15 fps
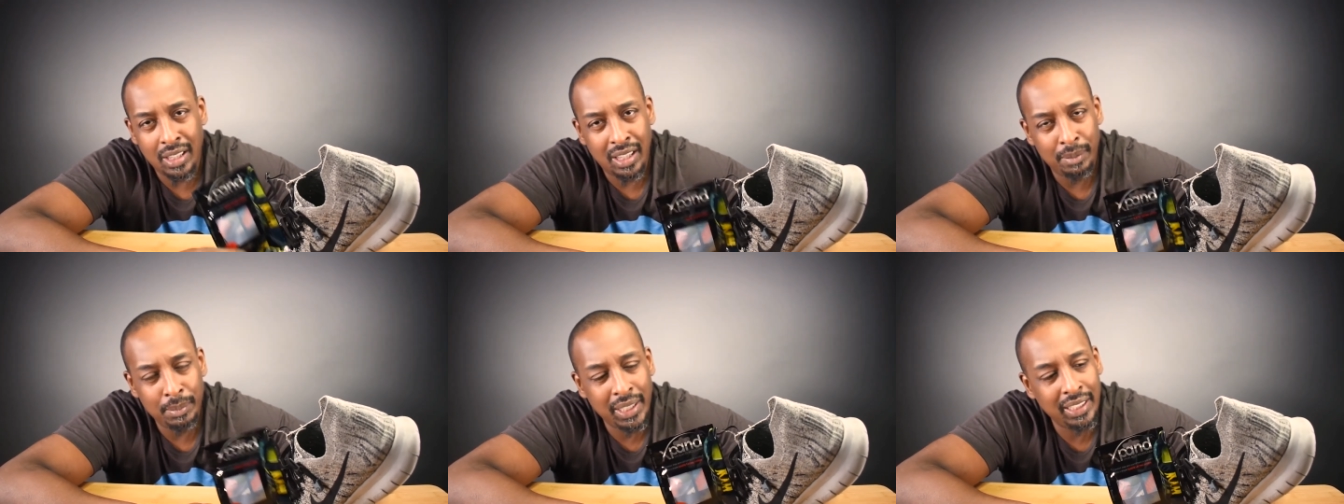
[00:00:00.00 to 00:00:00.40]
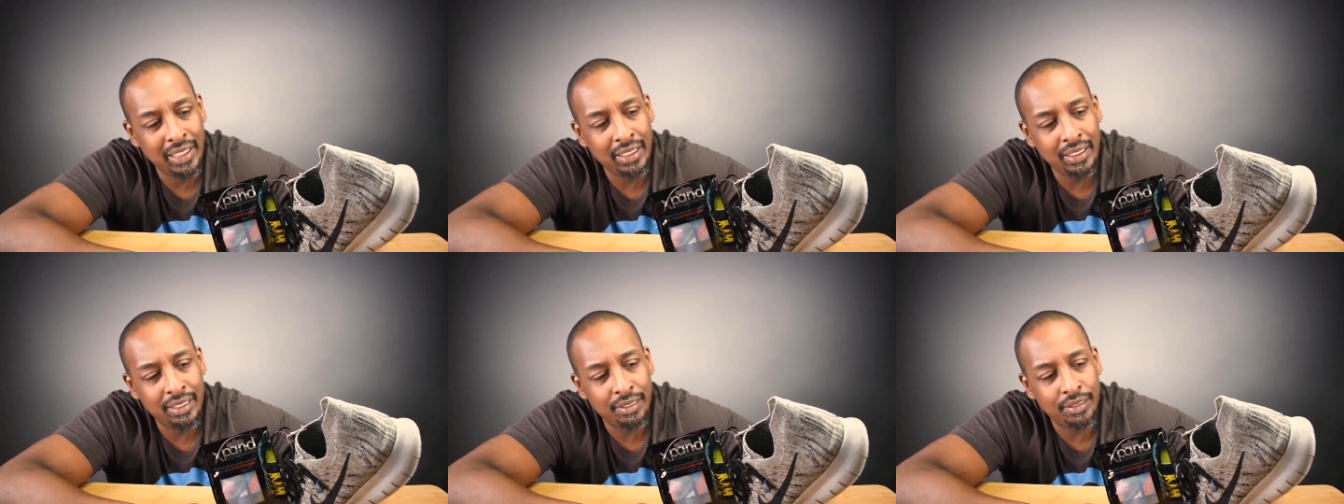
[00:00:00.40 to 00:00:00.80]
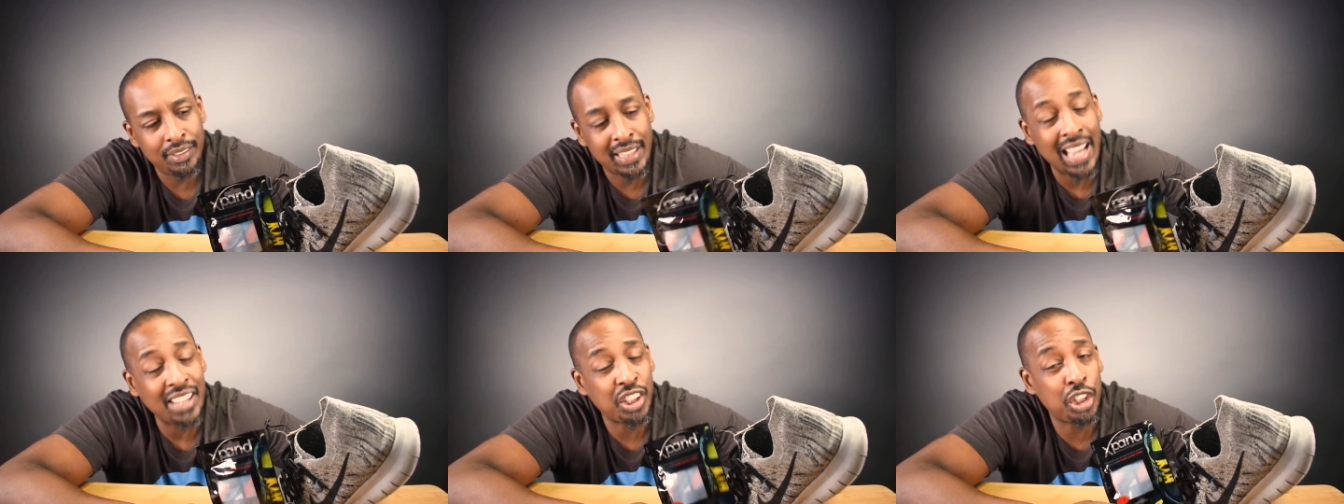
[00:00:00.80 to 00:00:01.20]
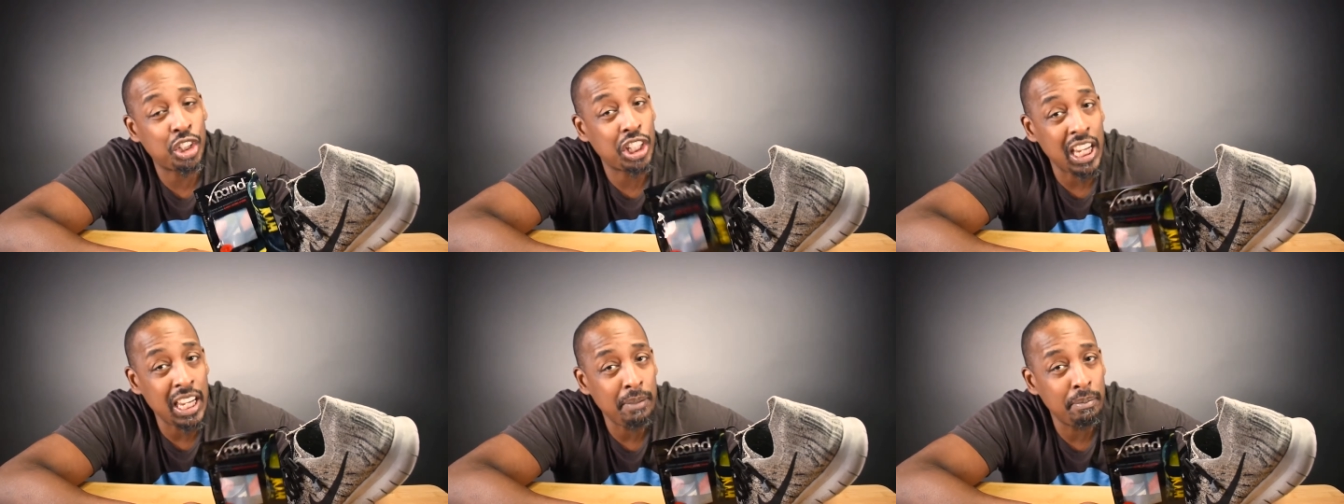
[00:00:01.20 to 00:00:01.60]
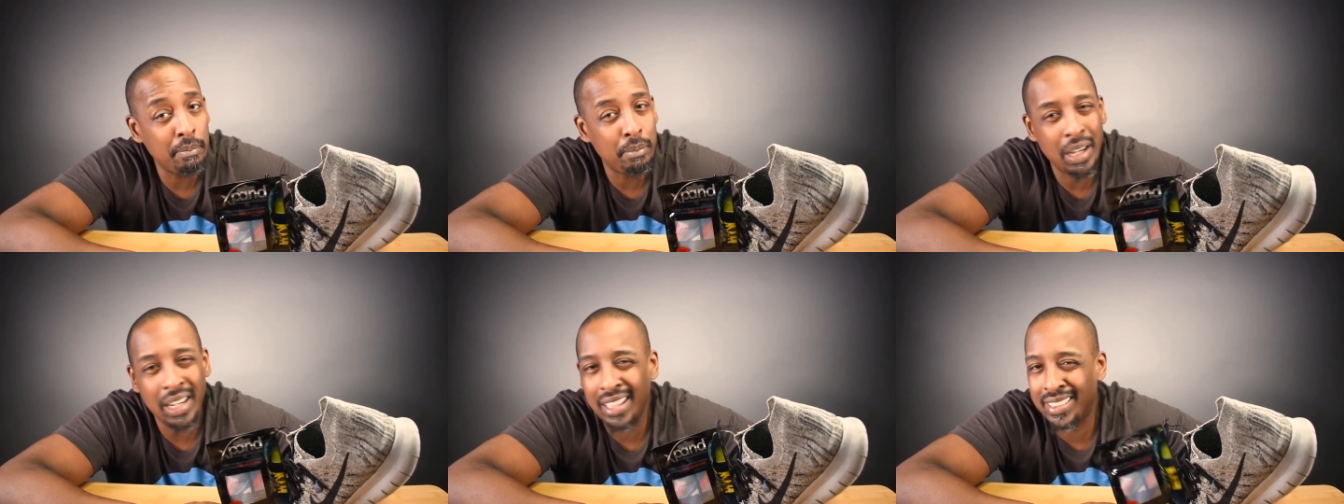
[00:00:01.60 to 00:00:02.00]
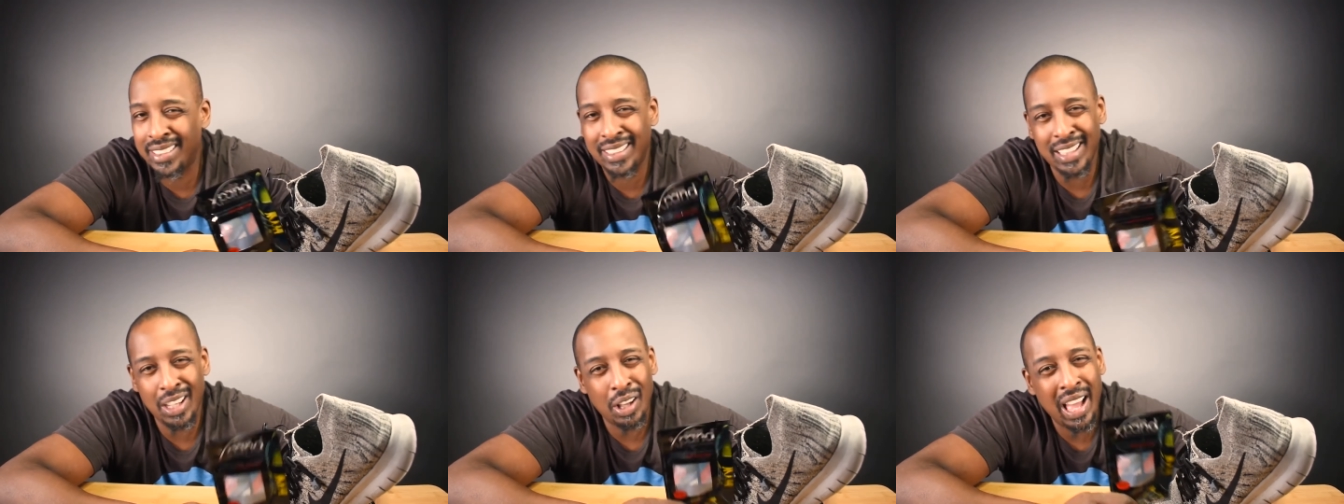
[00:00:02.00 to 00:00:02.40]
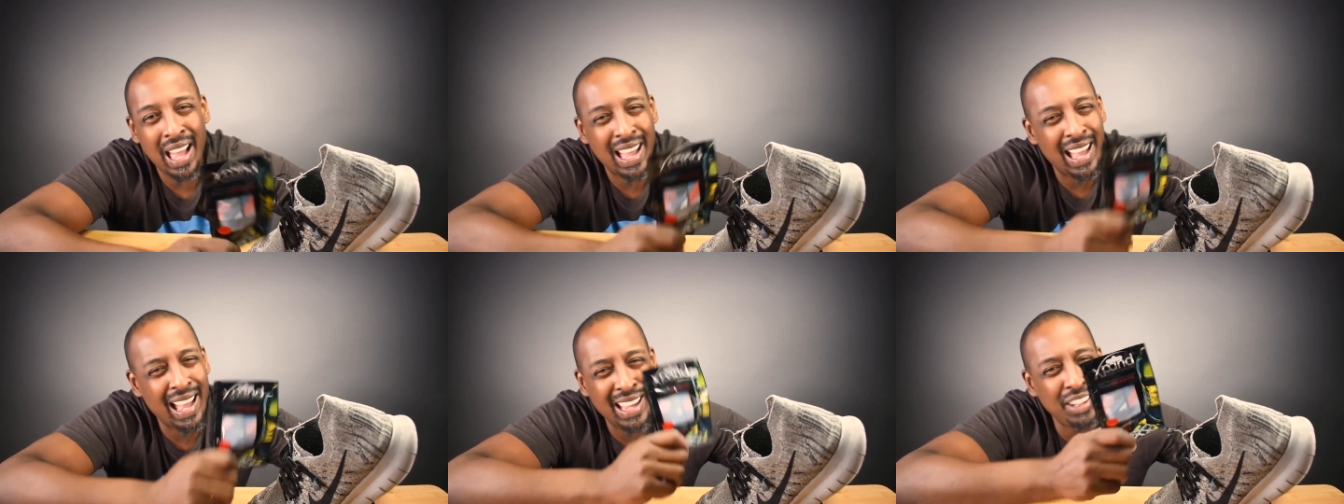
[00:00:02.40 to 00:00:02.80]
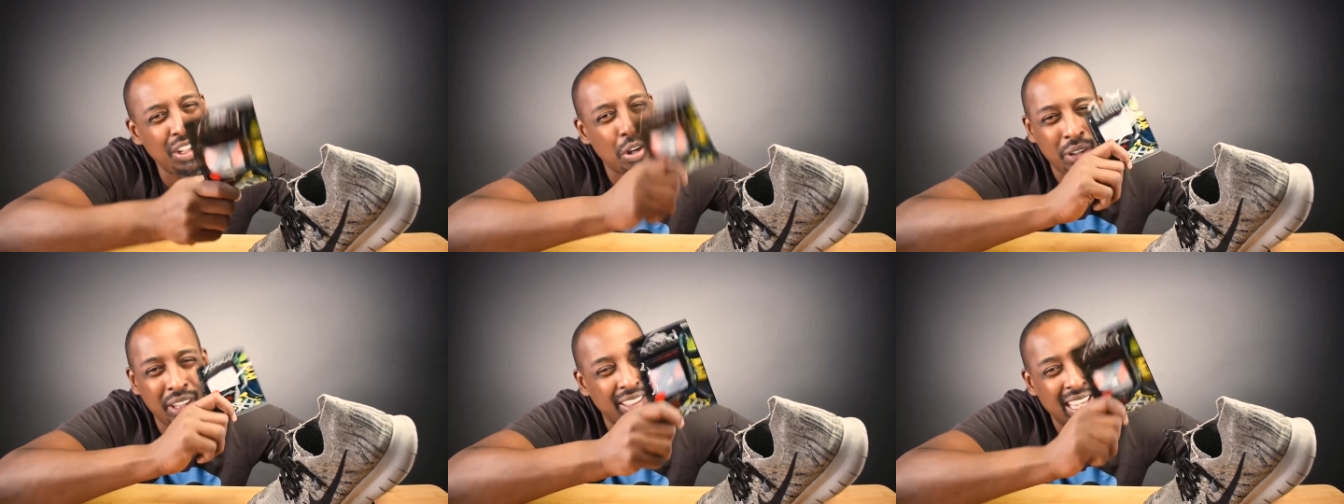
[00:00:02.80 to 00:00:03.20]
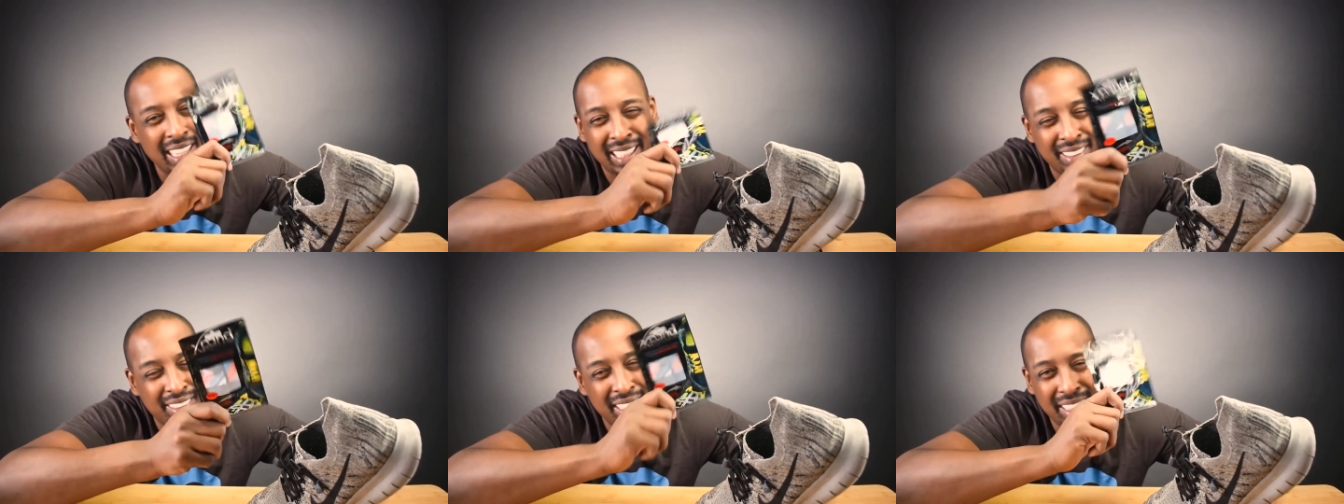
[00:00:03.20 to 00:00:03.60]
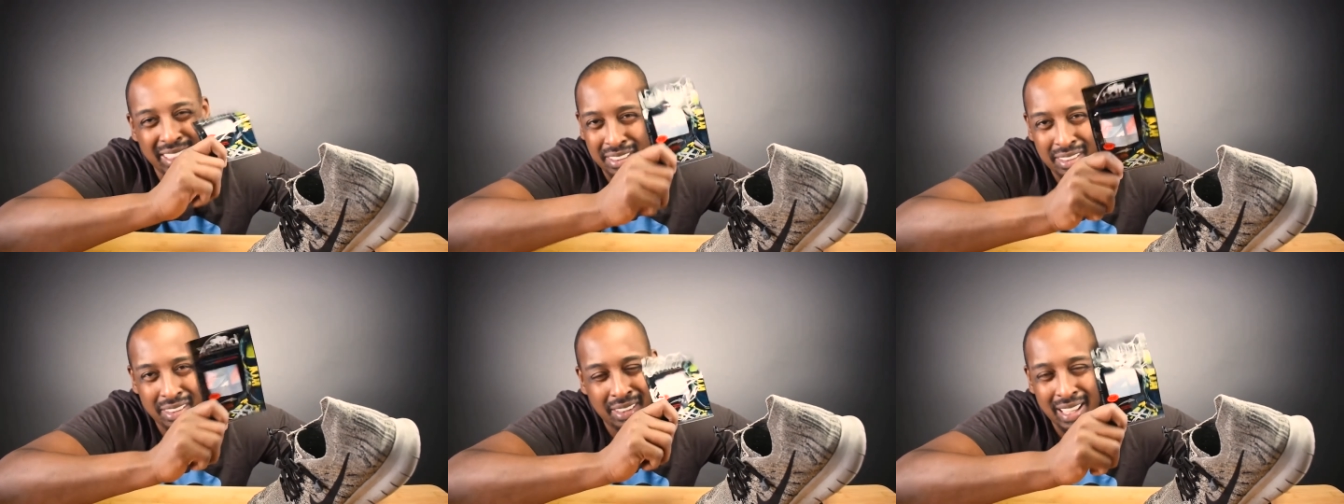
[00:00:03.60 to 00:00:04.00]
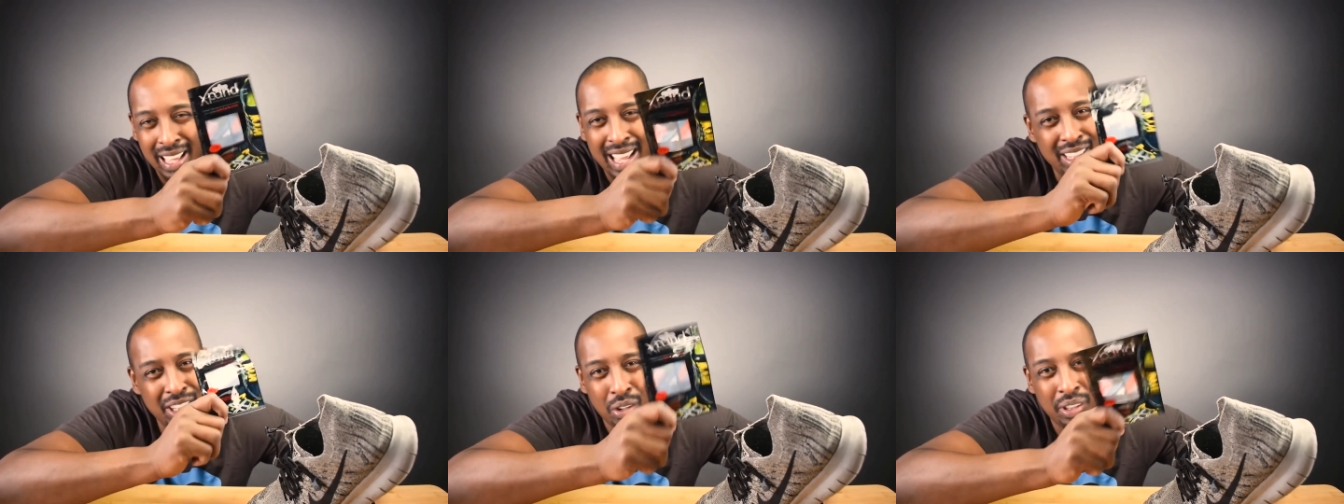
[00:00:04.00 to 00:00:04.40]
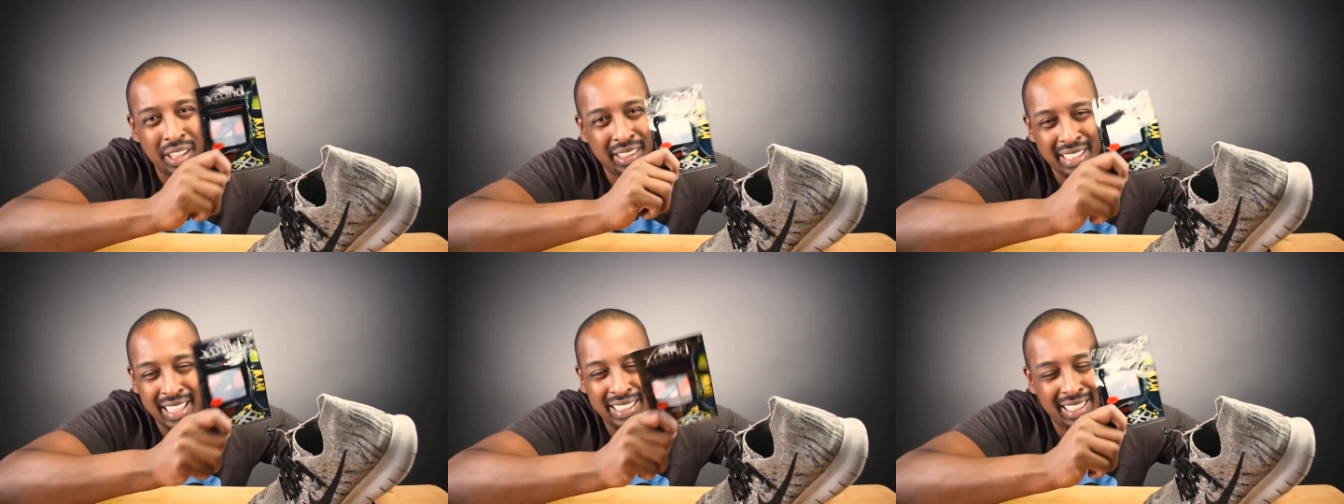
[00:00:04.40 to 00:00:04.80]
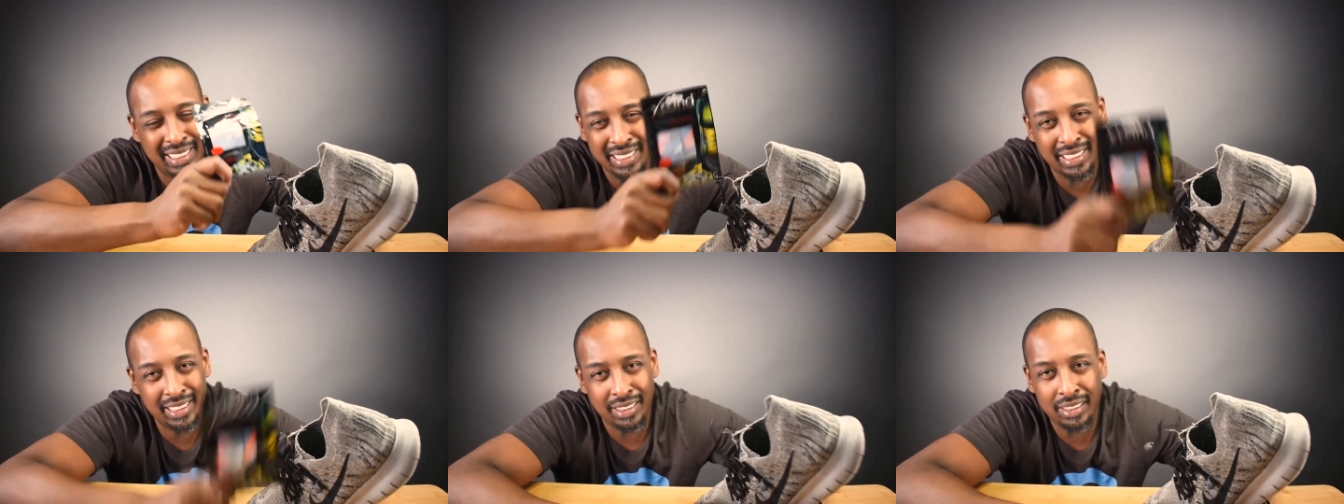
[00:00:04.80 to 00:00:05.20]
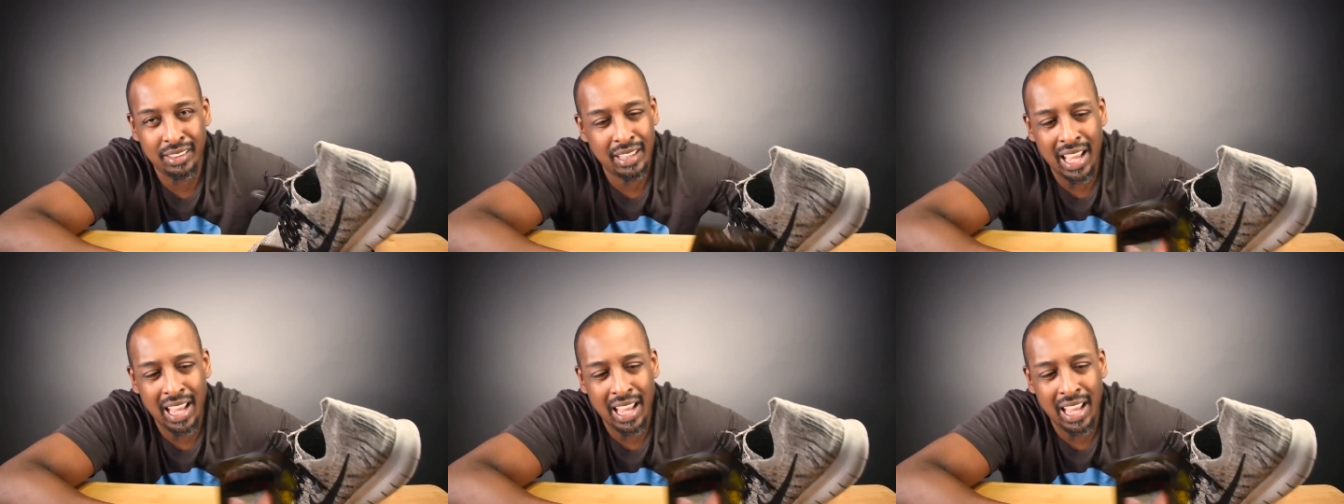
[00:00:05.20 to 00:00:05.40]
I mean, that's cheap, but it's still, I know that they get these. I know that they get these.